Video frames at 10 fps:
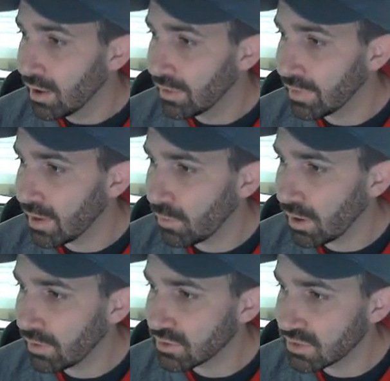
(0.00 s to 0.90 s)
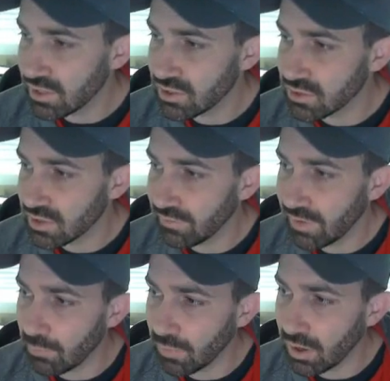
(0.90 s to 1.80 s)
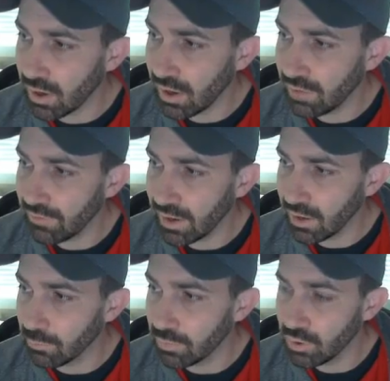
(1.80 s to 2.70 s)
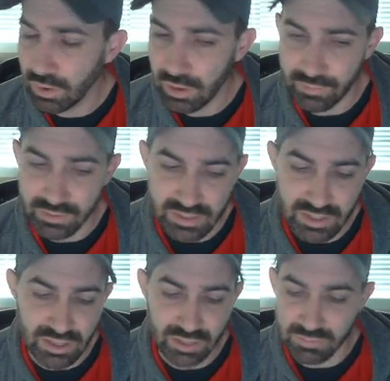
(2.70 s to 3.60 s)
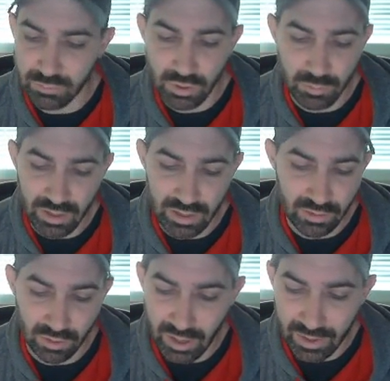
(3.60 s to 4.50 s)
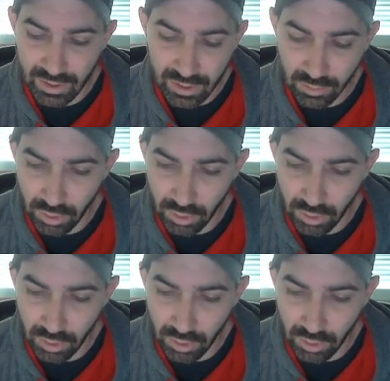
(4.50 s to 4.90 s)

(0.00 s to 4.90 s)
And then that way, other stations, if a station comes booming in or I